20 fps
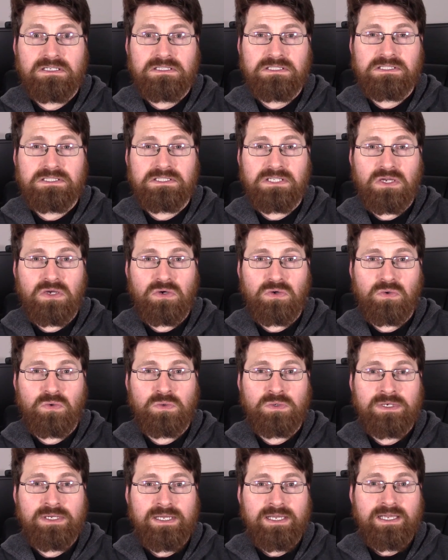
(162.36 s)

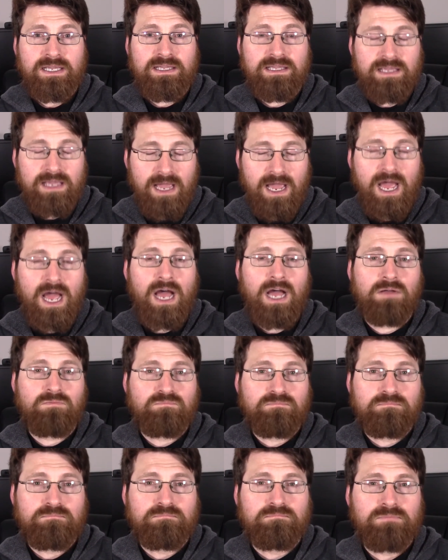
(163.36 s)
So yeah,
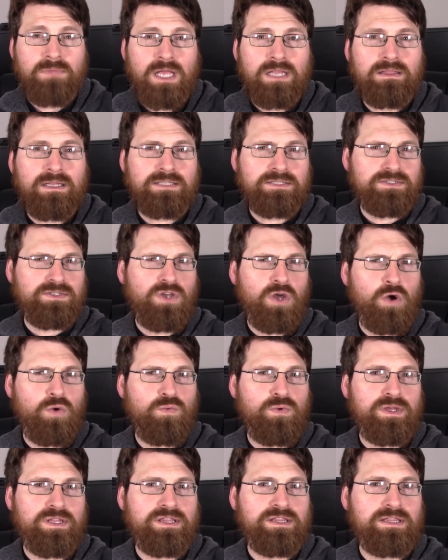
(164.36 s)
let's go
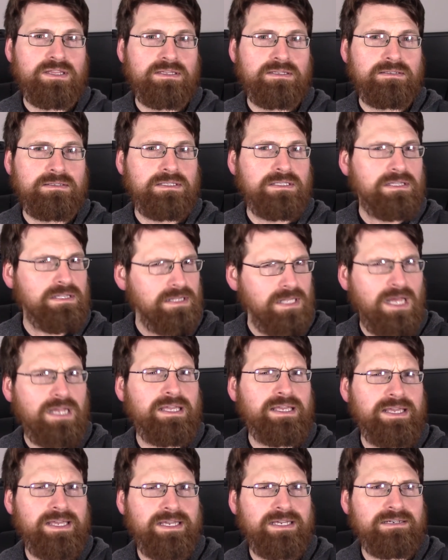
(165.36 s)
with
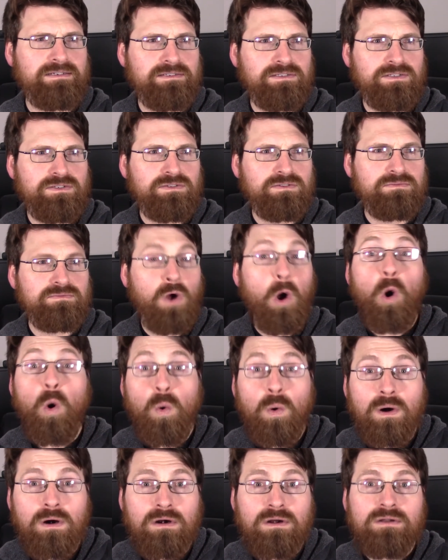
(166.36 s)
lucky.
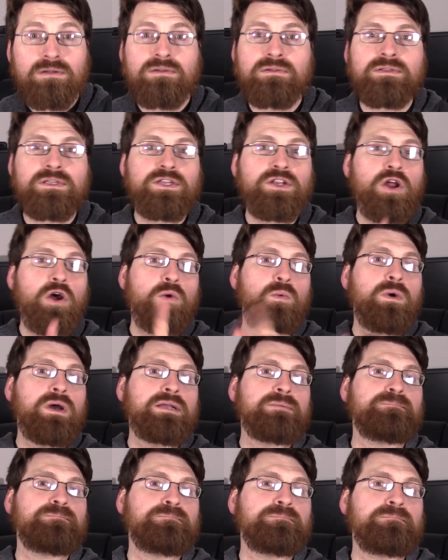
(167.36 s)
Or you know
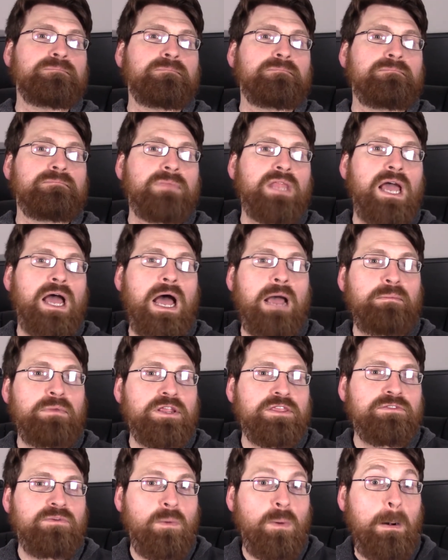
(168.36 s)
what? I'm gonna
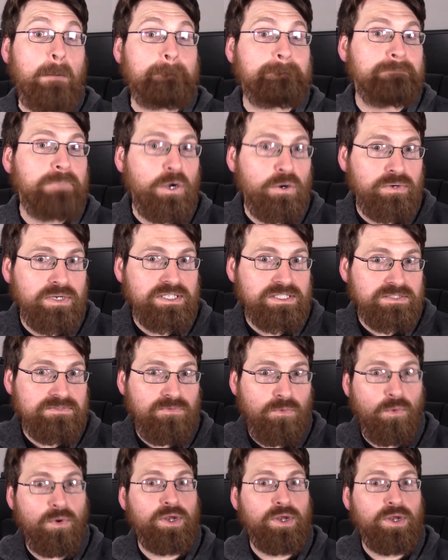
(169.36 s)
throw a bonus for